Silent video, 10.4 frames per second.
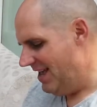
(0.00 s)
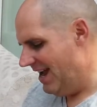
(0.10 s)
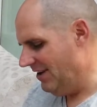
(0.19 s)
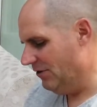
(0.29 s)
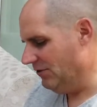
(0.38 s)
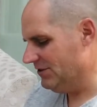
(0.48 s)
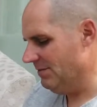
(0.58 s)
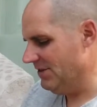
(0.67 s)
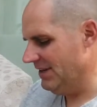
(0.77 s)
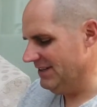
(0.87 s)
and I've got
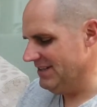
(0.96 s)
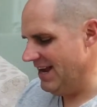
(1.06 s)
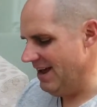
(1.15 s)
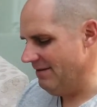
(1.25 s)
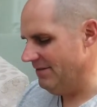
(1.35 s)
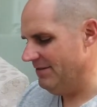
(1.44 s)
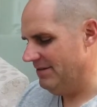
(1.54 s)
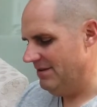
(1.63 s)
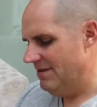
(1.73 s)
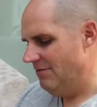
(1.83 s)
something to have
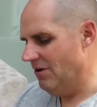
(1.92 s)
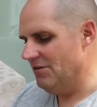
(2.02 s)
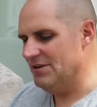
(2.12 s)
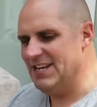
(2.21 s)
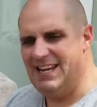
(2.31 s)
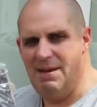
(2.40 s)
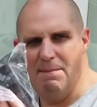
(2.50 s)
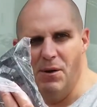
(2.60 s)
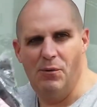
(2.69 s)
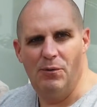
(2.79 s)
rather than taking
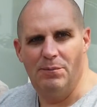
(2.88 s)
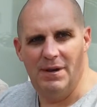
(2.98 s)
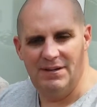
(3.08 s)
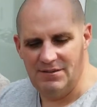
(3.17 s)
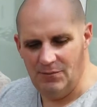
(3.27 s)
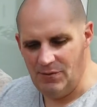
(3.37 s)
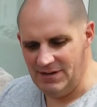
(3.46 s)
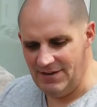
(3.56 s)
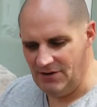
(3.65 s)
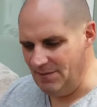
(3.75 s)
milk with me somewhere
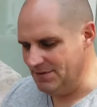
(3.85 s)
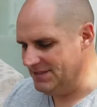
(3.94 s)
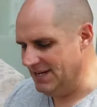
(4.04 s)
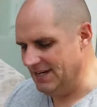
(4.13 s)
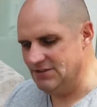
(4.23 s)
to have a cup of tea.